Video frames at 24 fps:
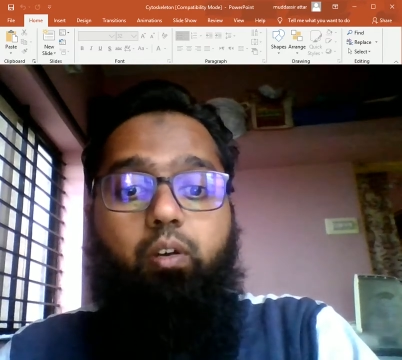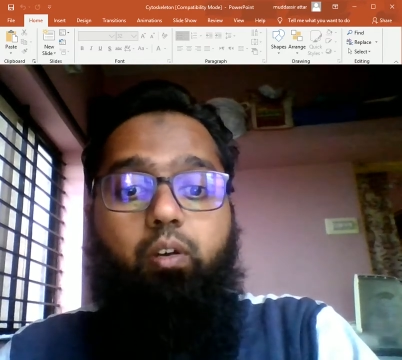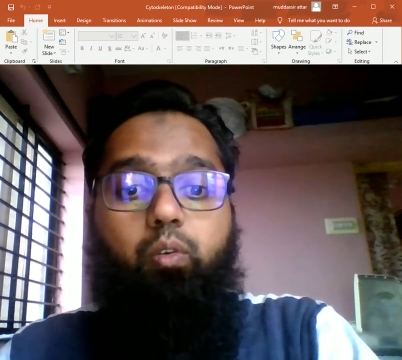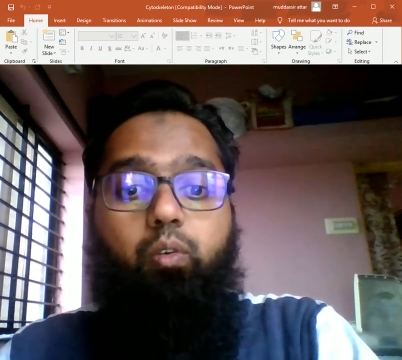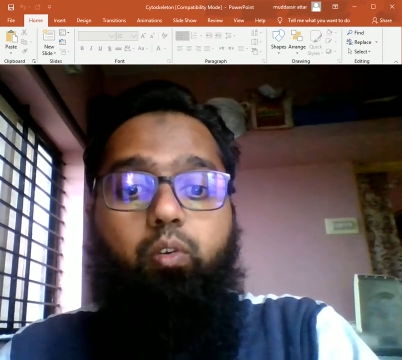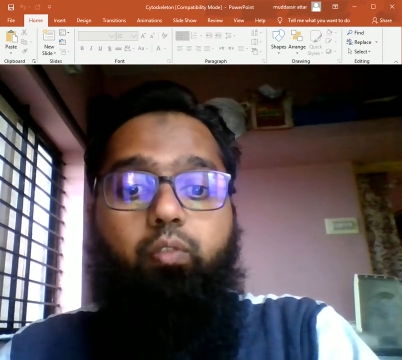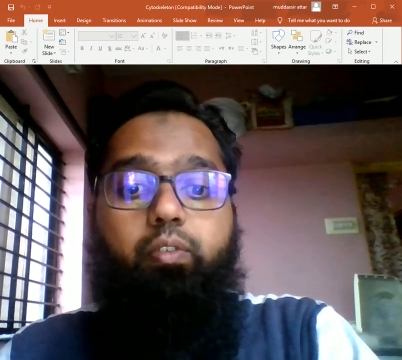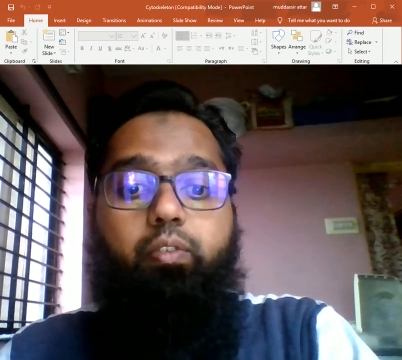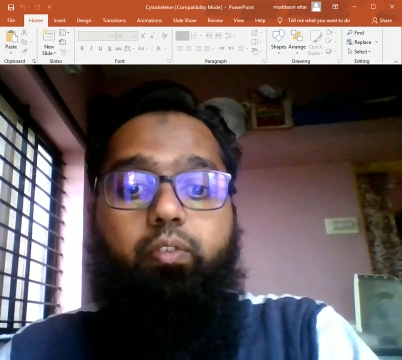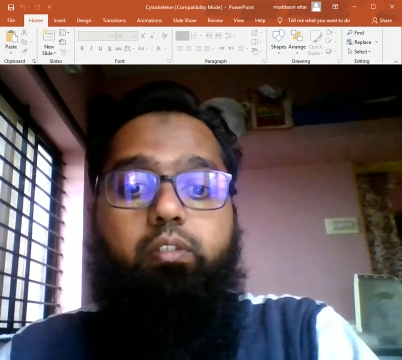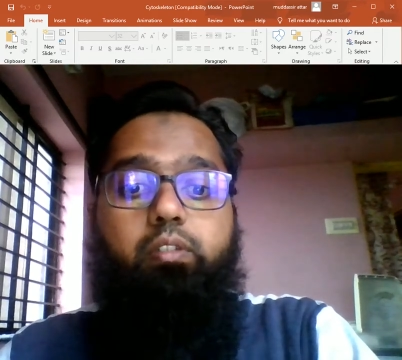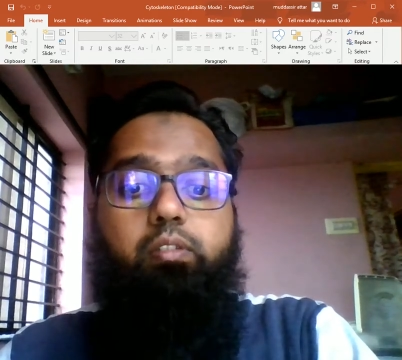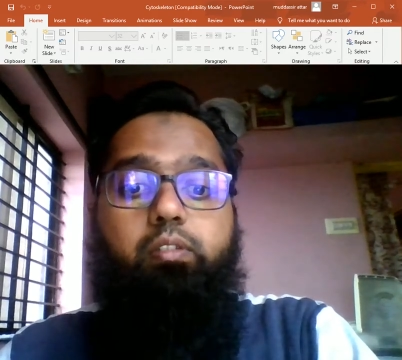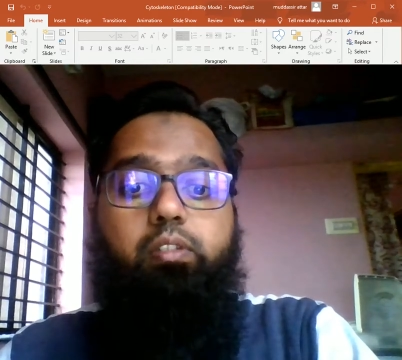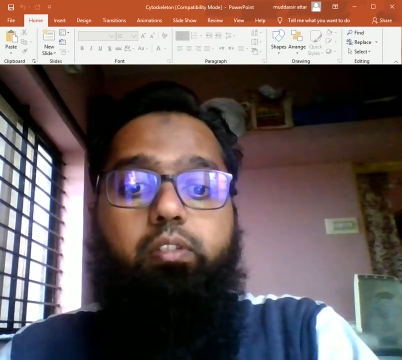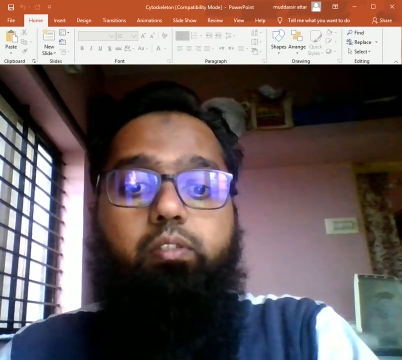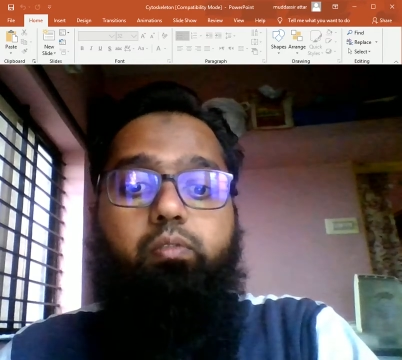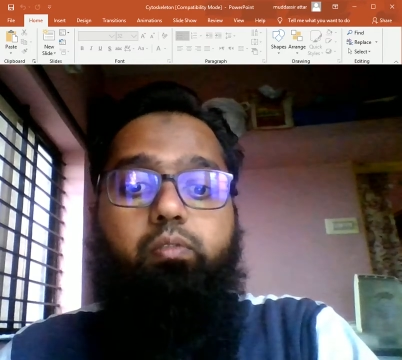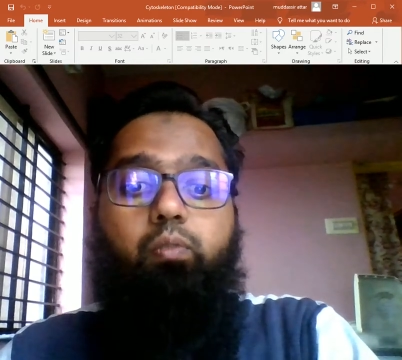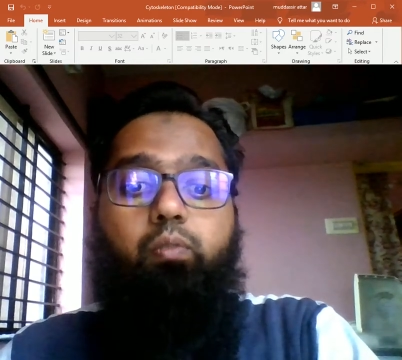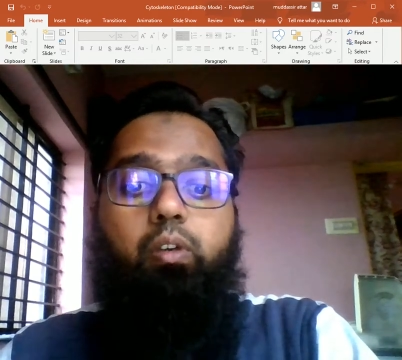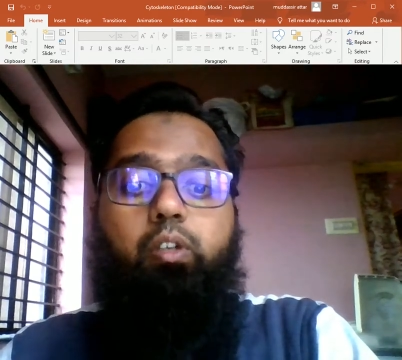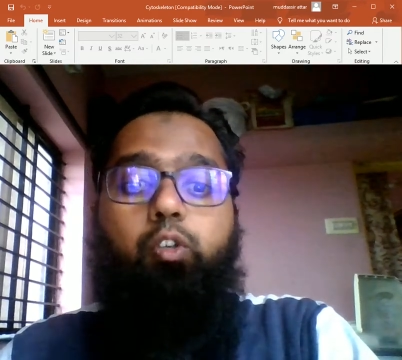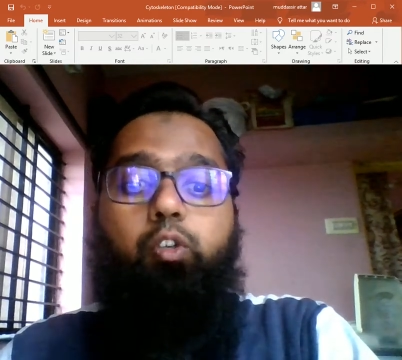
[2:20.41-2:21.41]
out of it this
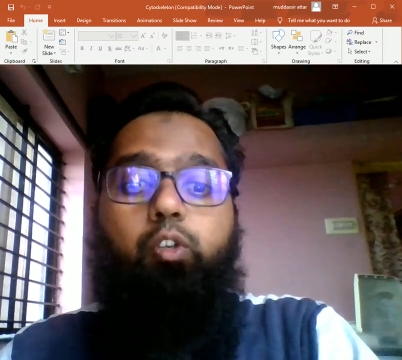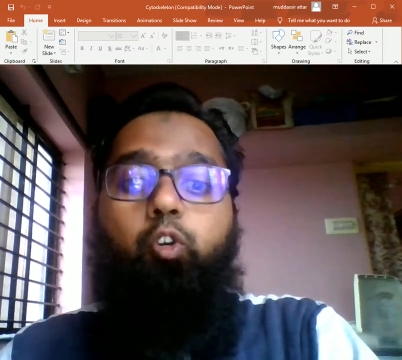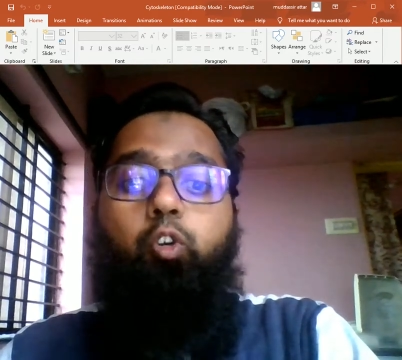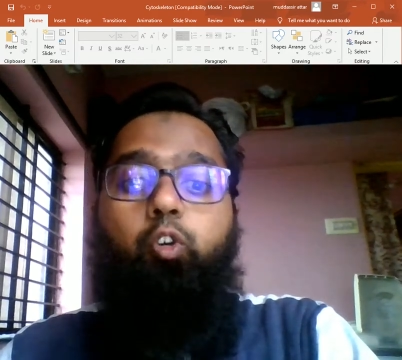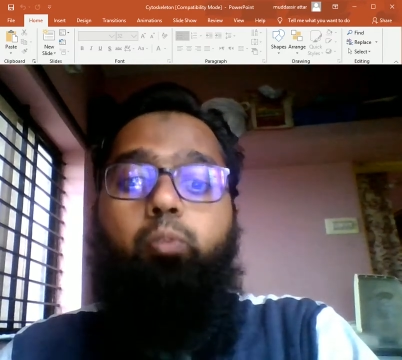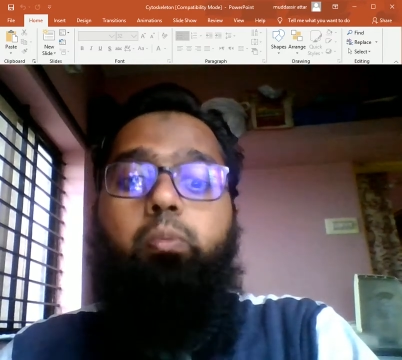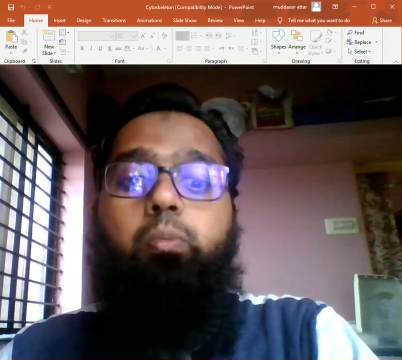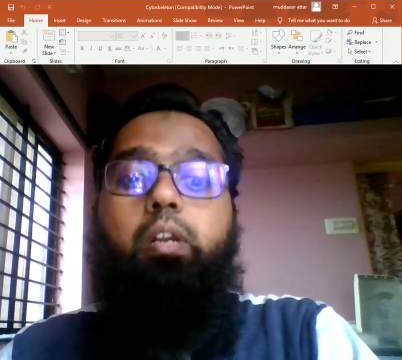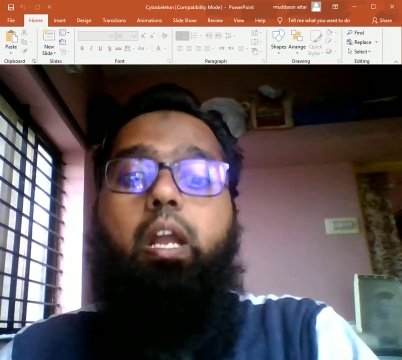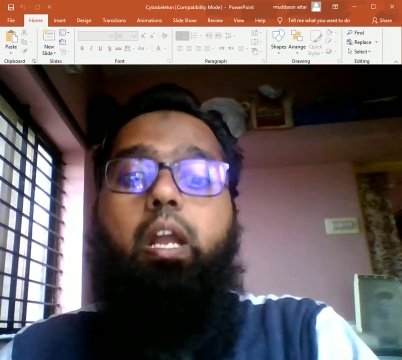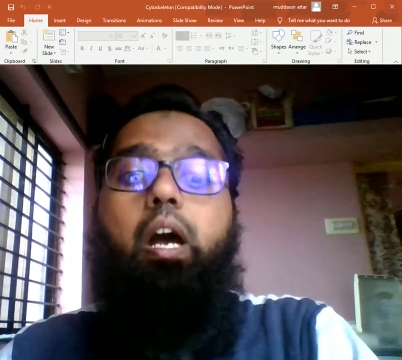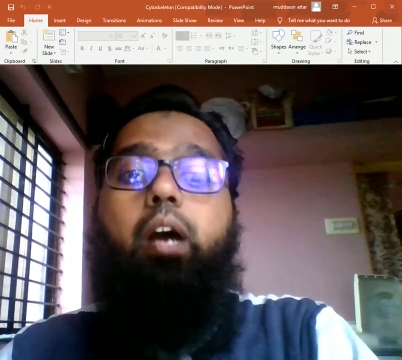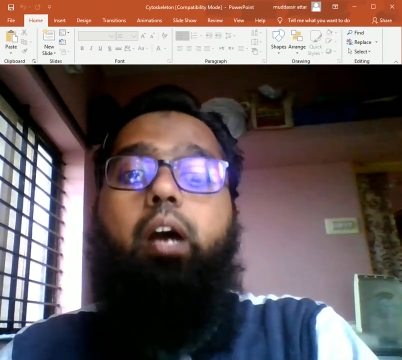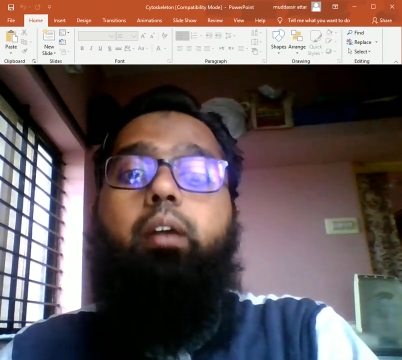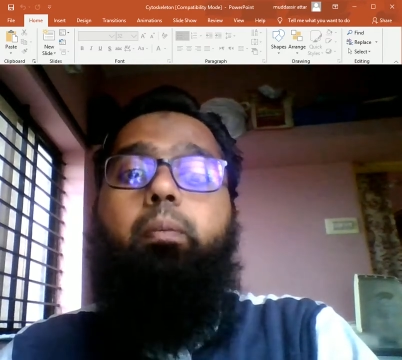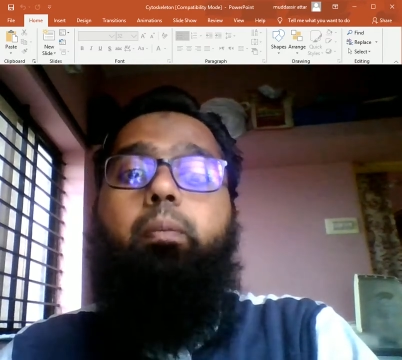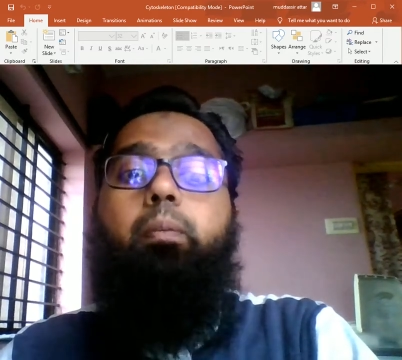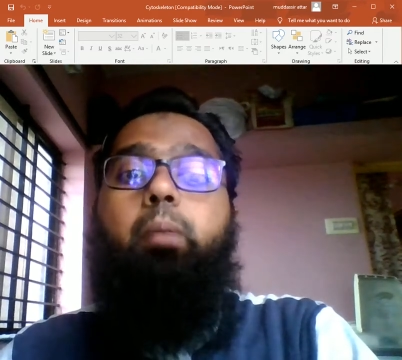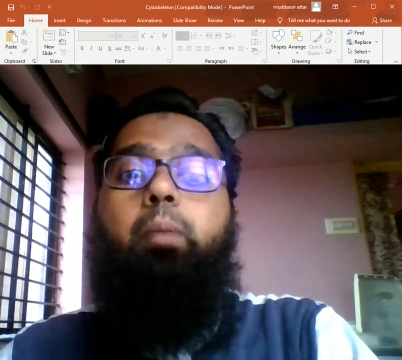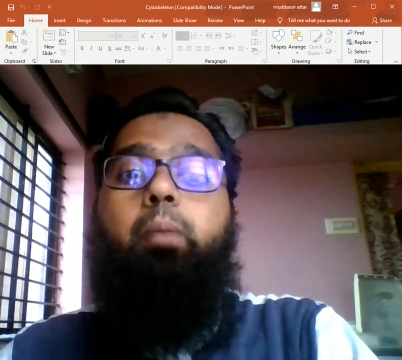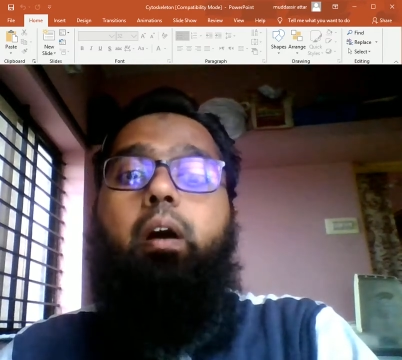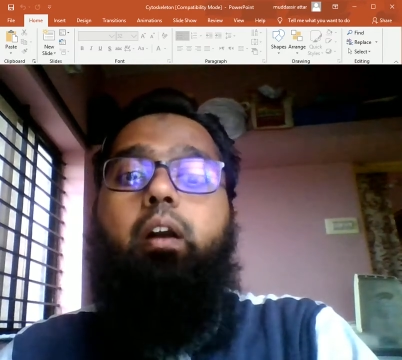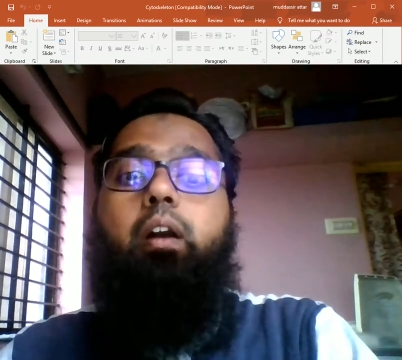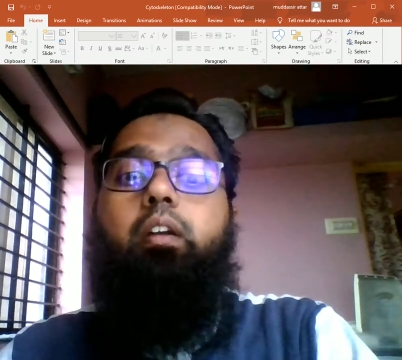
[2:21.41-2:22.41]
one globular
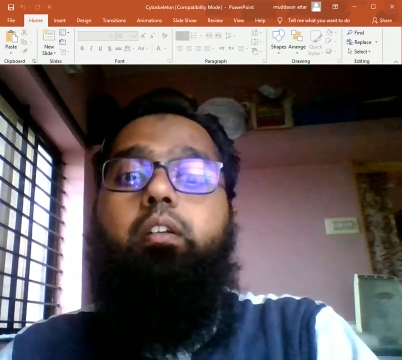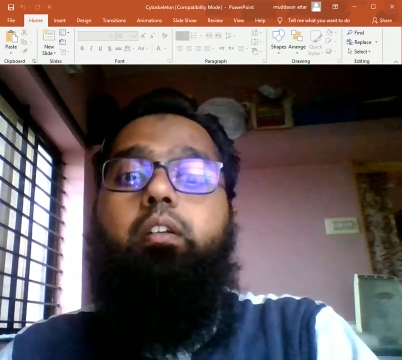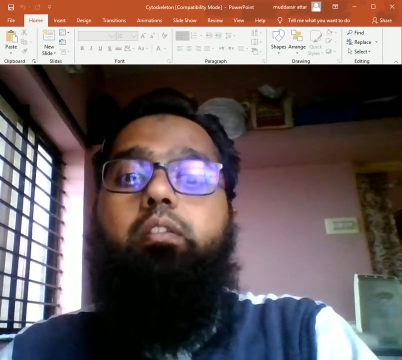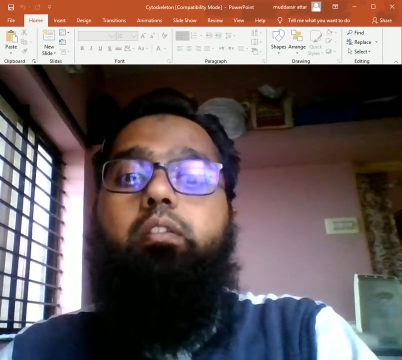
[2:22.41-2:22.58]
part